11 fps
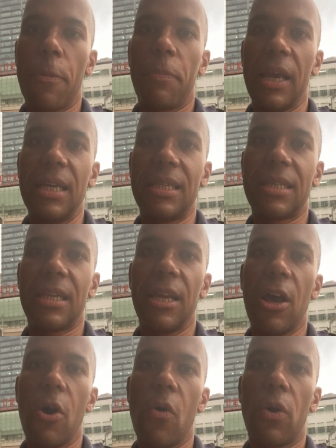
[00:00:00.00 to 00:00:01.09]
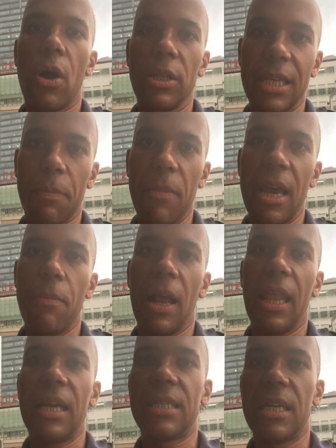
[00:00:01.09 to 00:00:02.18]
please, contact me. My
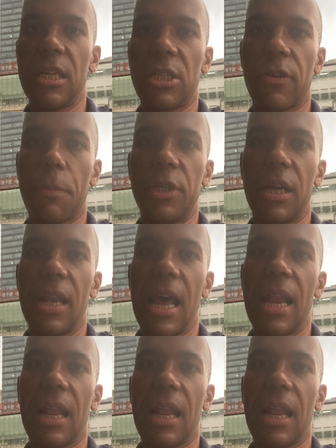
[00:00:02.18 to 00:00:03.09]
link's in the description, and I'd